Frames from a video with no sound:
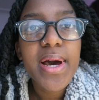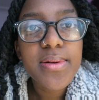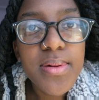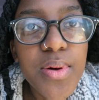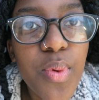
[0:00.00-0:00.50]
I
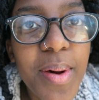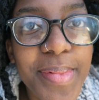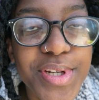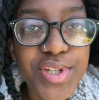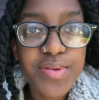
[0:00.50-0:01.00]
don't know what
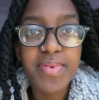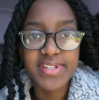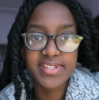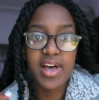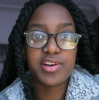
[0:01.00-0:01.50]
my
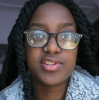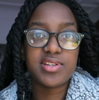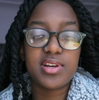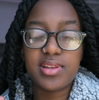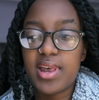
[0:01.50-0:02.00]
stash is
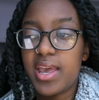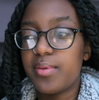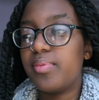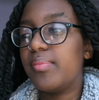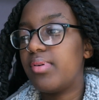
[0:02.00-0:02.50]
looking
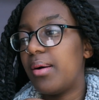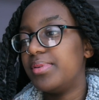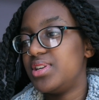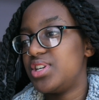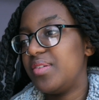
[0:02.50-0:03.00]
like, but
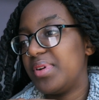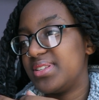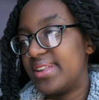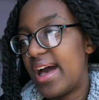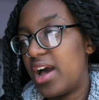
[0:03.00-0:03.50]
probably shave my
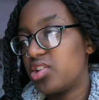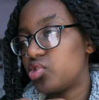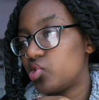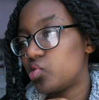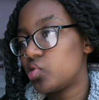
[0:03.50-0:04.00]

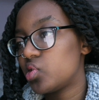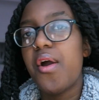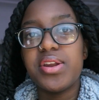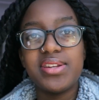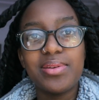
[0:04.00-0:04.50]
stash. I
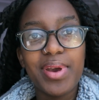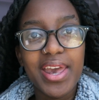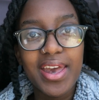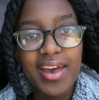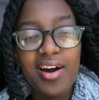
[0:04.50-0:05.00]
already did my
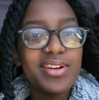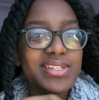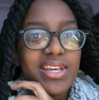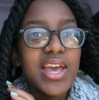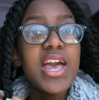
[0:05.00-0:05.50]
hair.
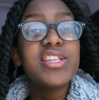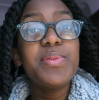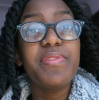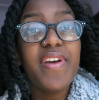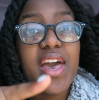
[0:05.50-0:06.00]
Honestly, to
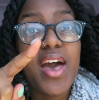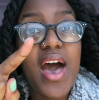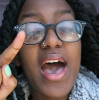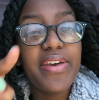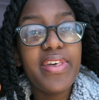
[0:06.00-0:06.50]
be fair,
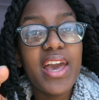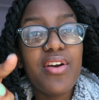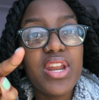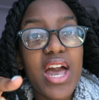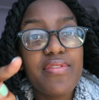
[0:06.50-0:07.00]
I think I
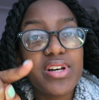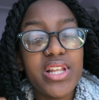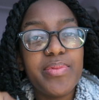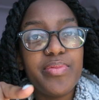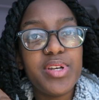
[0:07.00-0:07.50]
already have a
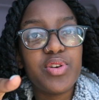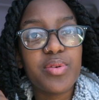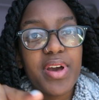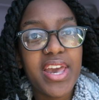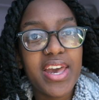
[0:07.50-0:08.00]
clip of me
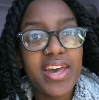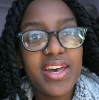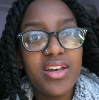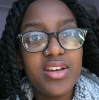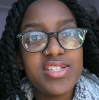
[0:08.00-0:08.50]
doing my
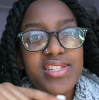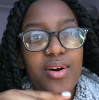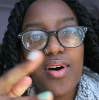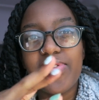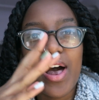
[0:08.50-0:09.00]
hair,
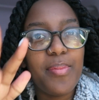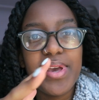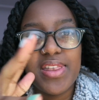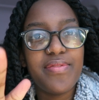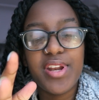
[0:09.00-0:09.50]
so that'll
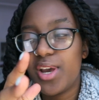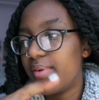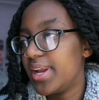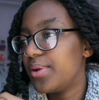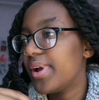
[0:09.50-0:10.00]
be in the
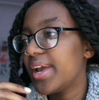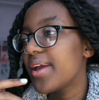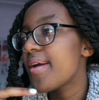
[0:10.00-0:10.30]
video anyway.